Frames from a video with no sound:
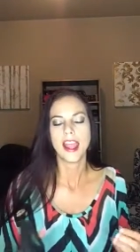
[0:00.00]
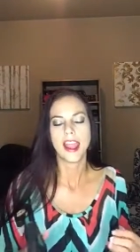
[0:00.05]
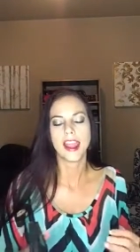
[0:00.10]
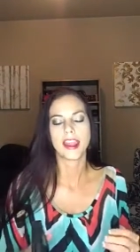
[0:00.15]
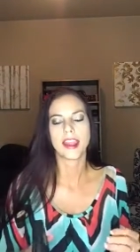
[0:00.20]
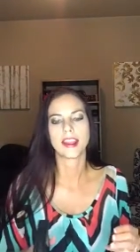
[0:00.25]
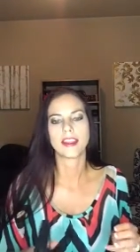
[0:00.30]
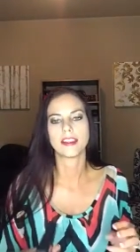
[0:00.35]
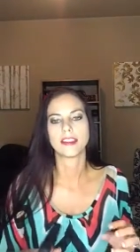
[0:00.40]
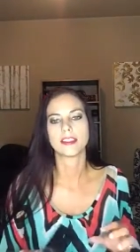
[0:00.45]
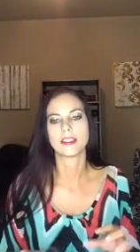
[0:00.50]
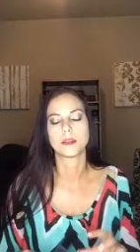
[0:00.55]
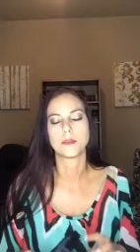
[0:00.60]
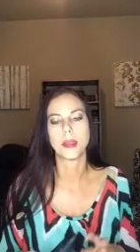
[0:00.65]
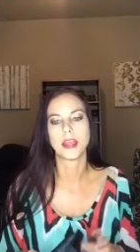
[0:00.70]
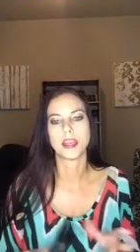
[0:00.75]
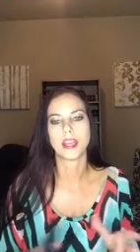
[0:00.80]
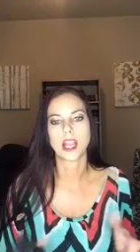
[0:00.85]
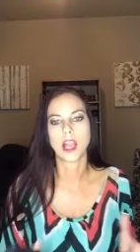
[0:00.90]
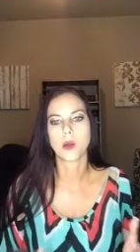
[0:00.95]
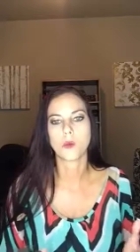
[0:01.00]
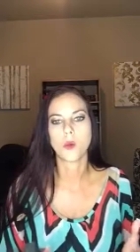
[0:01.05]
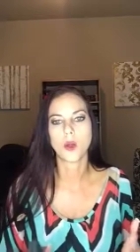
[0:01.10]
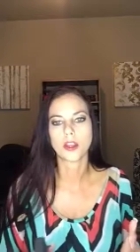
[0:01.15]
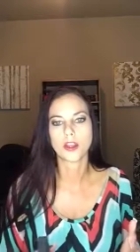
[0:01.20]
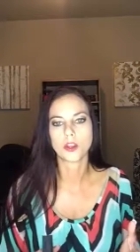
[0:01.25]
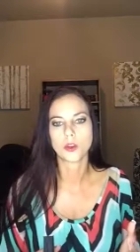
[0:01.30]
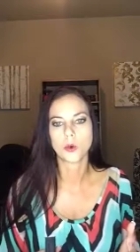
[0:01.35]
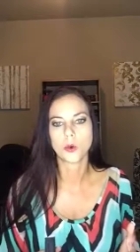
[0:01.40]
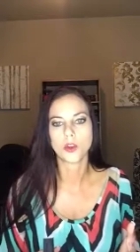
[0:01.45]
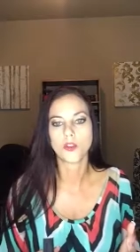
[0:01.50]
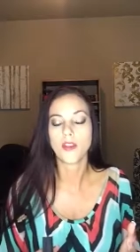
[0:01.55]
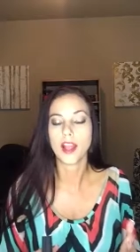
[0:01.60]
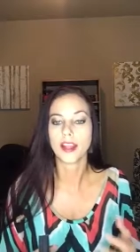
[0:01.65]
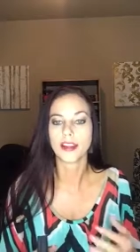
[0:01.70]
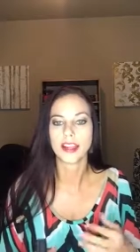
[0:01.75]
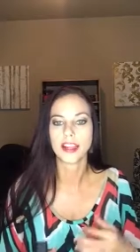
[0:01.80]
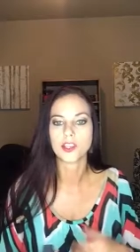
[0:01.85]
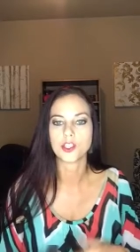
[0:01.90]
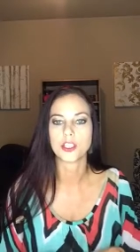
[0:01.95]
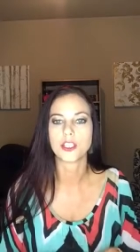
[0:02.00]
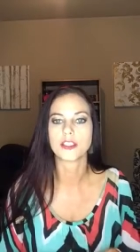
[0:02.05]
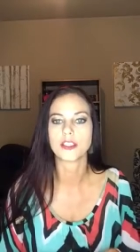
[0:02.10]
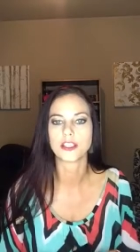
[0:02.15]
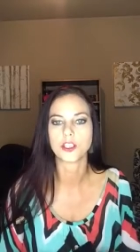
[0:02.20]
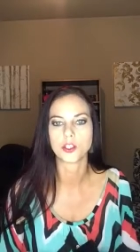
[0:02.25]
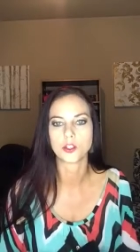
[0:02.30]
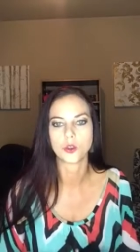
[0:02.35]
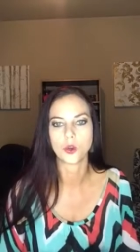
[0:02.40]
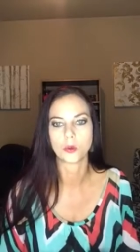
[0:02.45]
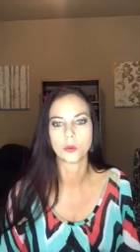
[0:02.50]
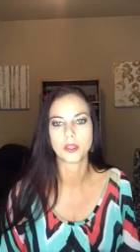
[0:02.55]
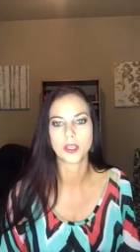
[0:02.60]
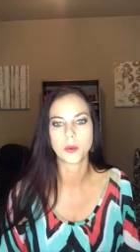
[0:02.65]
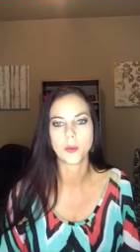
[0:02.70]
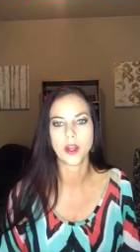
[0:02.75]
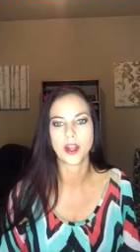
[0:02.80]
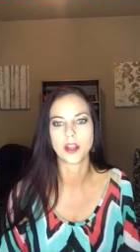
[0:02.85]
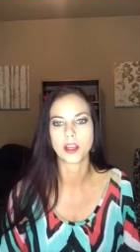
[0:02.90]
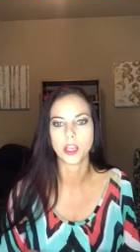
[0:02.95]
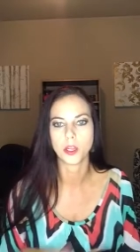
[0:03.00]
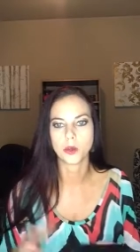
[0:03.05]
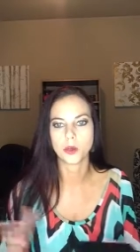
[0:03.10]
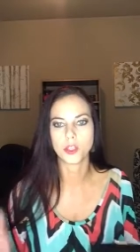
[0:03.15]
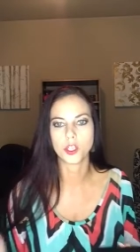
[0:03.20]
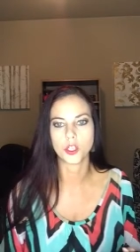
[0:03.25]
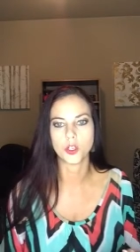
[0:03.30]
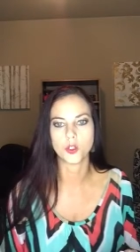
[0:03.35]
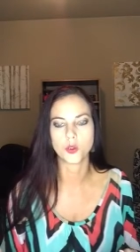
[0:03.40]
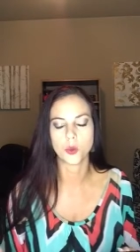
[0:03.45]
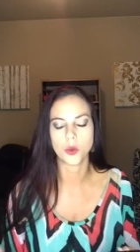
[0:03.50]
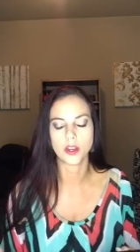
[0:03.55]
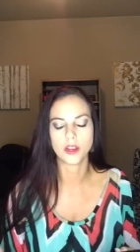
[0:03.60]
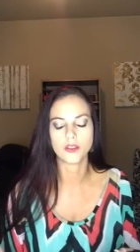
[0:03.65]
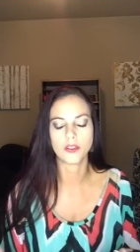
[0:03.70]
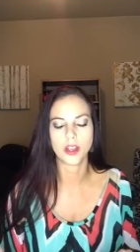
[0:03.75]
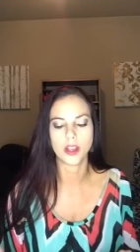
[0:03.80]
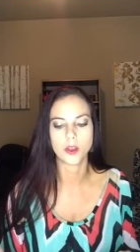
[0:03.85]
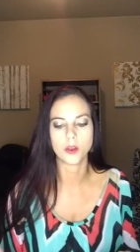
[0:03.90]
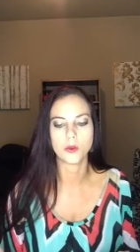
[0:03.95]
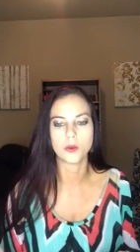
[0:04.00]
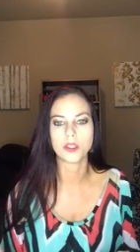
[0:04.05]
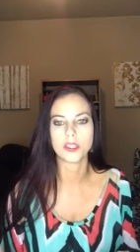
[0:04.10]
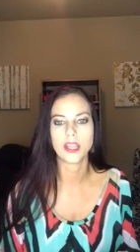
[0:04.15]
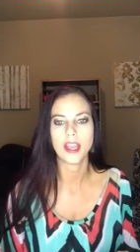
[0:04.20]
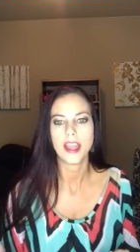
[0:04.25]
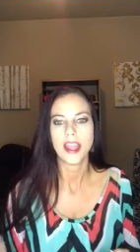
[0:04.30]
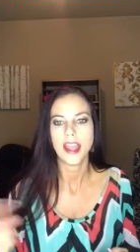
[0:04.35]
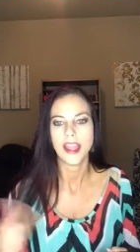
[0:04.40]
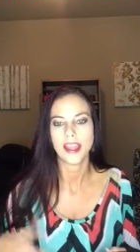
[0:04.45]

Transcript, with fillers: and depending on what your foundation is that you normally wear, you would choose one of those.